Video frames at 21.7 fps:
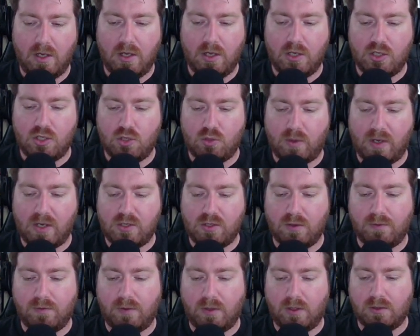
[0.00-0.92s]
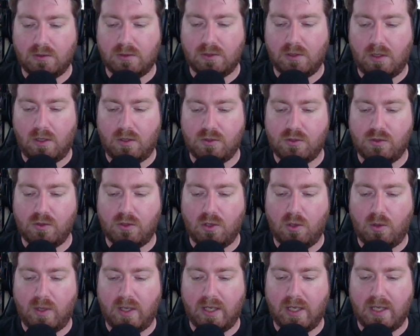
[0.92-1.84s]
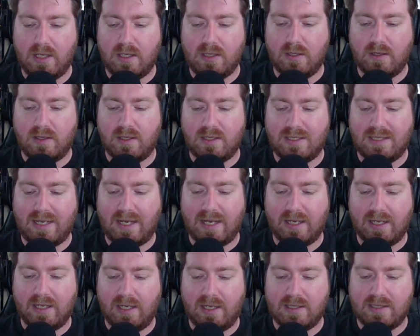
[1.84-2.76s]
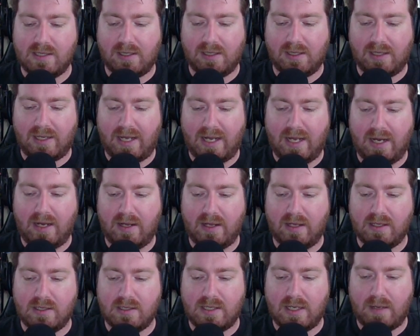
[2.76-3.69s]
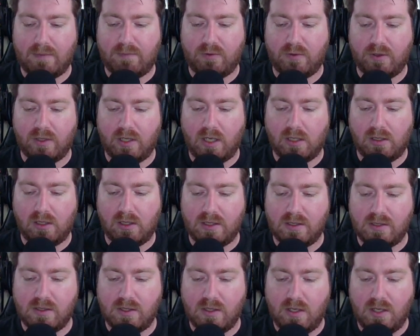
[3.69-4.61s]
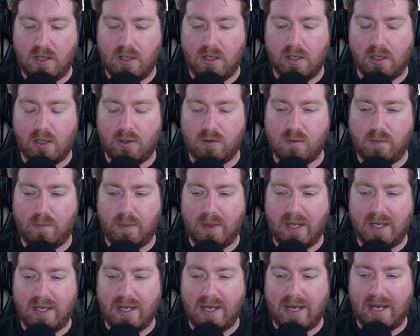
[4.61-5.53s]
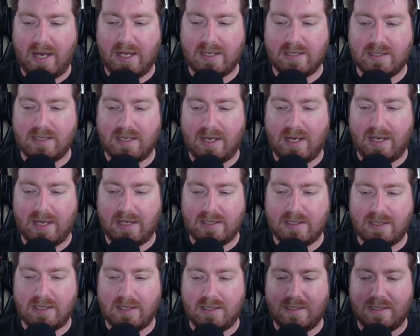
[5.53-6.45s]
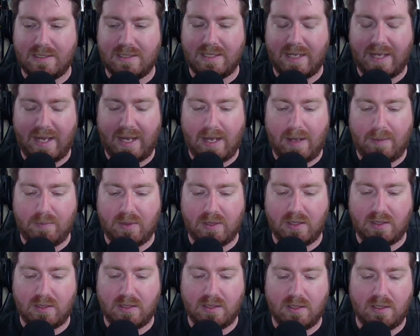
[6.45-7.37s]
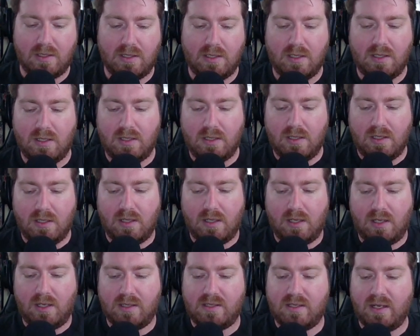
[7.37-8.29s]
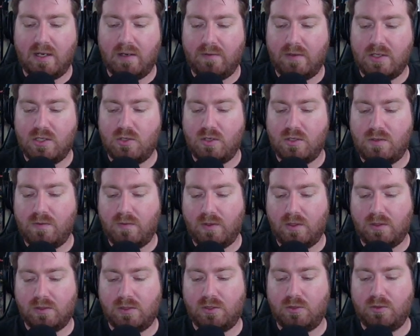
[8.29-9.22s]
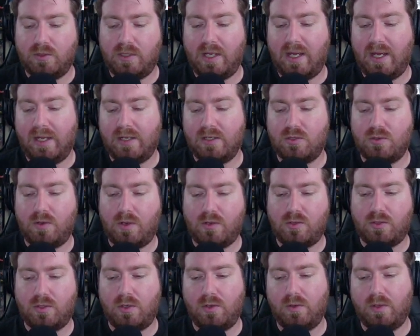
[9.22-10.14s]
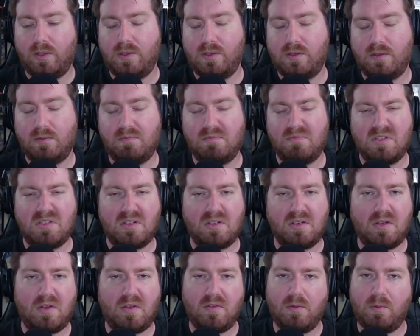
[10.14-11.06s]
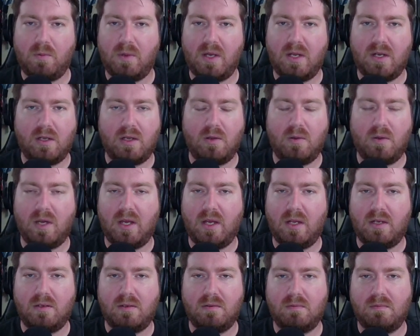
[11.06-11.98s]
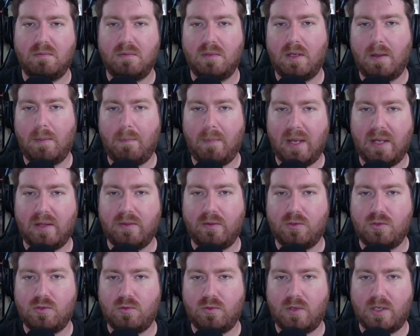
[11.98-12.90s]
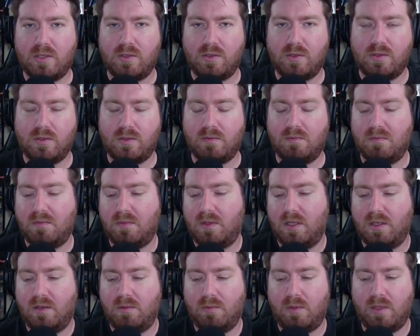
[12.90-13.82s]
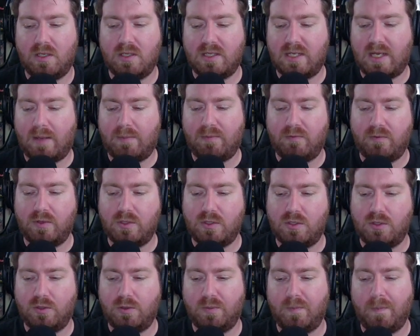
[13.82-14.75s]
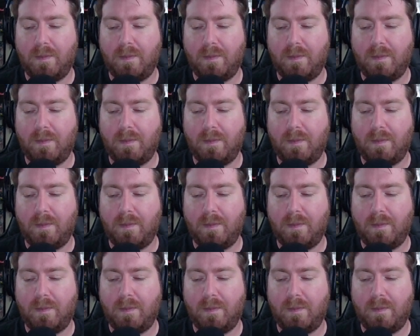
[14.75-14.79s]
Treasure Vault also going into the deck. It is a land that can tap for colorless. You can also pay XX and tap it. Sacrifice Treasure Vault to create X treasure tokens. Just another way to go ahead and make those treasures, and then we can tap them for 2.